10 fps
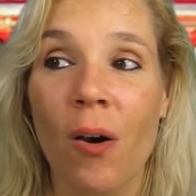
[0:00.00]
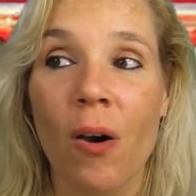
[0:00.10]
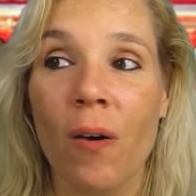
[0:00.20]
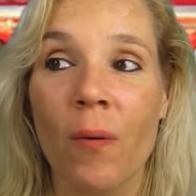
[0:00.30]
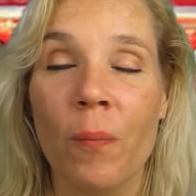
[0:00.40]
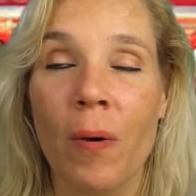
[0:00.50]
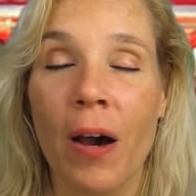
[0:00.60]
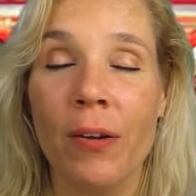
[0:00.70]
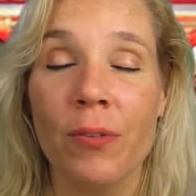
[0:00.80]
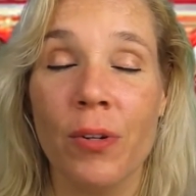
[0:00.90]
um,
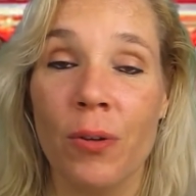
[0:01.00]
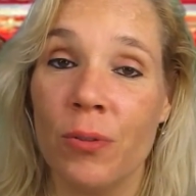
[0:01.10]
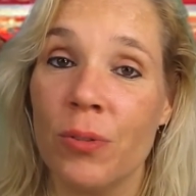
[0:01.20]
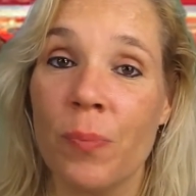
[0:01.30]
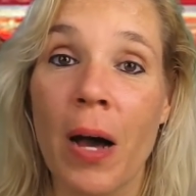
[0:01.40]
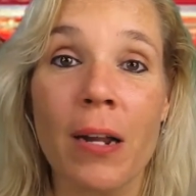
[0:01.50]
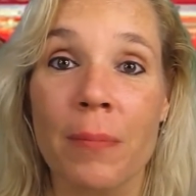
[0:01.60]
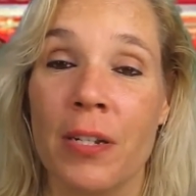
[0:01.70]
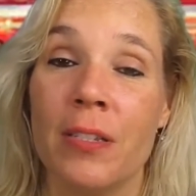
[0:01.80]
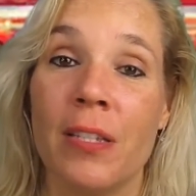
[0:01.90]
I don't know whose spot
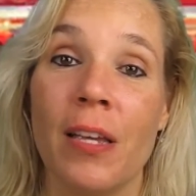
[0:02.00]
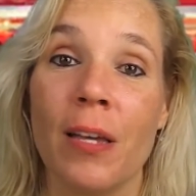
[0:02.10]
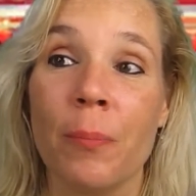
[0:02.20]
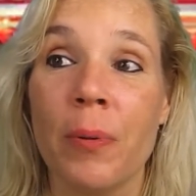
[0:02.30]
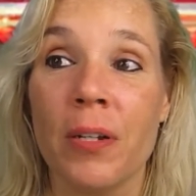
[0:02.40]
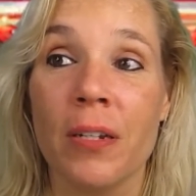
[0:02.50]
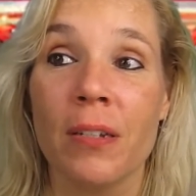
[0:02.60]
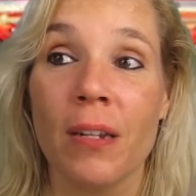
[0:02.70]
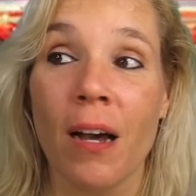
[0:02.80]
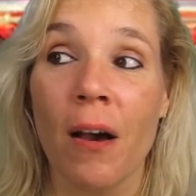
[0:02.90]
I'm going to take, but
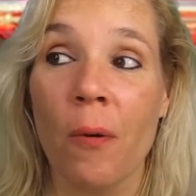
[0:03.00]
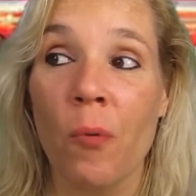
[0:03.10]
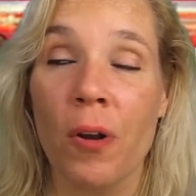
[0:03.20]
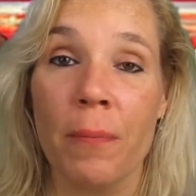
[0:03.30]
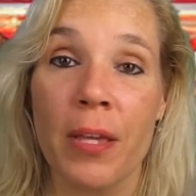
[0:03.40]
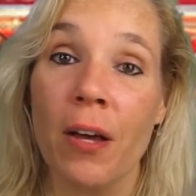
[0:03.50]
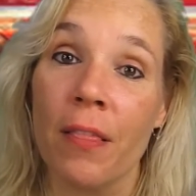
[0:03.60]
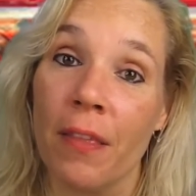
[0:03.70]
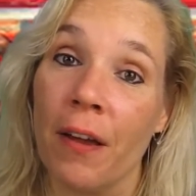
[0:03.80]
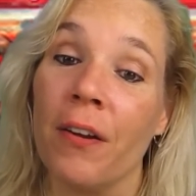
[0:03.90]
I want to be
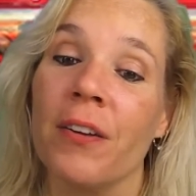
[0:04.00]
on there.